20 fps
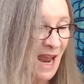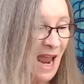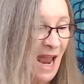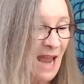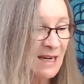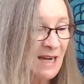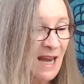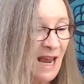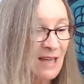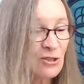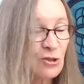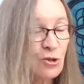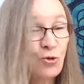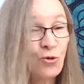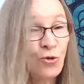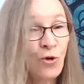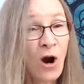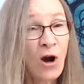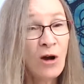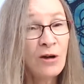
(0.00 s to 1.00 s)
and has
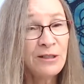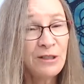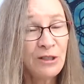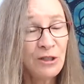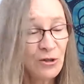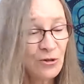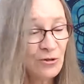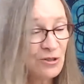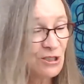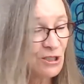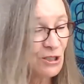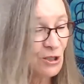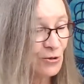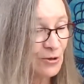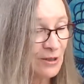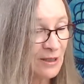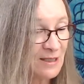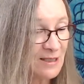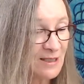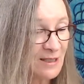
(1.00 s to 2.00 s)
drawn you to
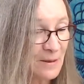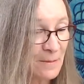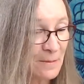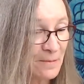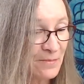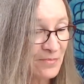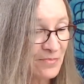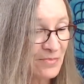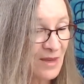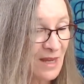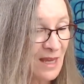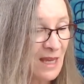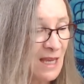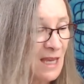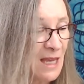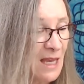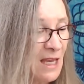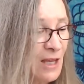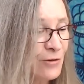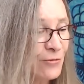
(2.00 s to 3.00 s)
it.
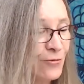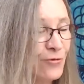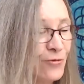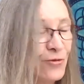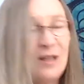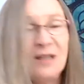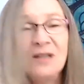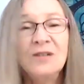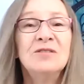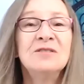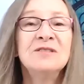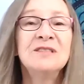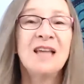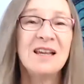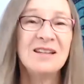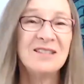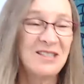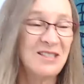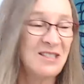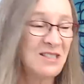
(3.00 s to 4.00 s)
It feels
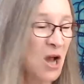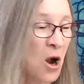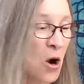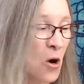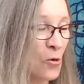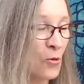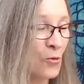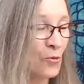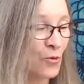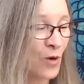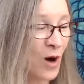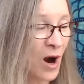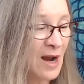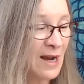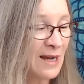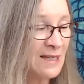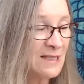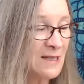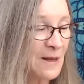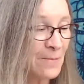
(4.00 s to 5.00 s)
so
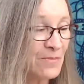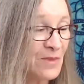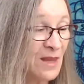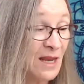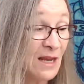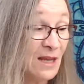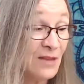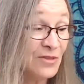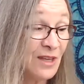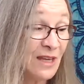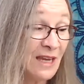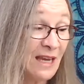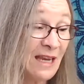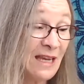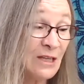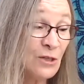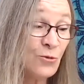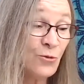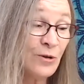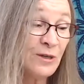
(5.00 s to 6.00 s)
right. The
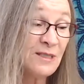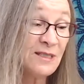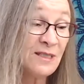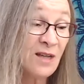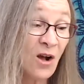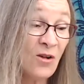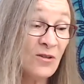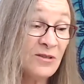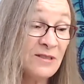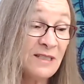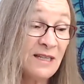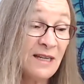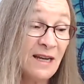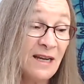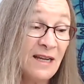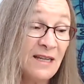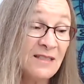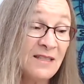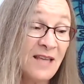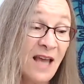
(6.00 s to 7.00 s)
end result
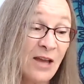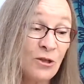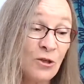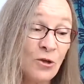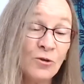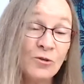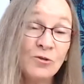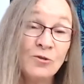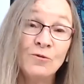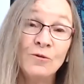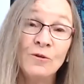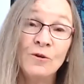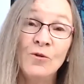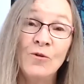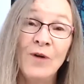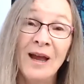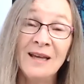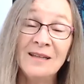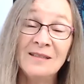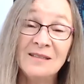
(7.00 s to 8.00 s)
is that your
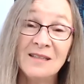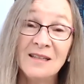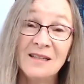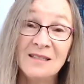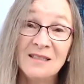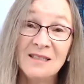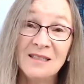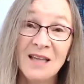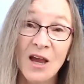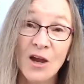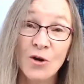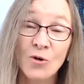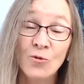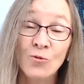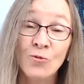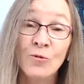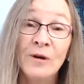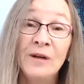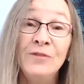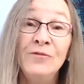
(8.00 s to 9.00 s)
true essence
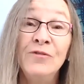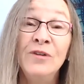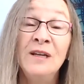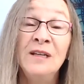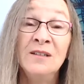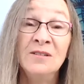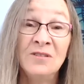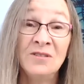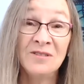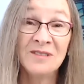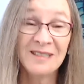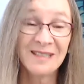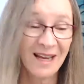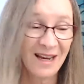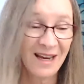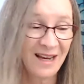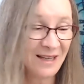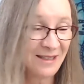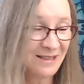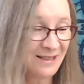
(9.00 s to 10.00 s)
reveals
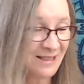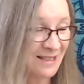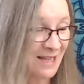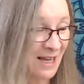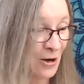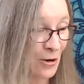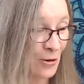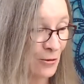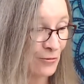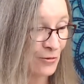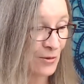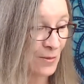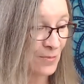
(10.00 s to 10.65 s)
itself.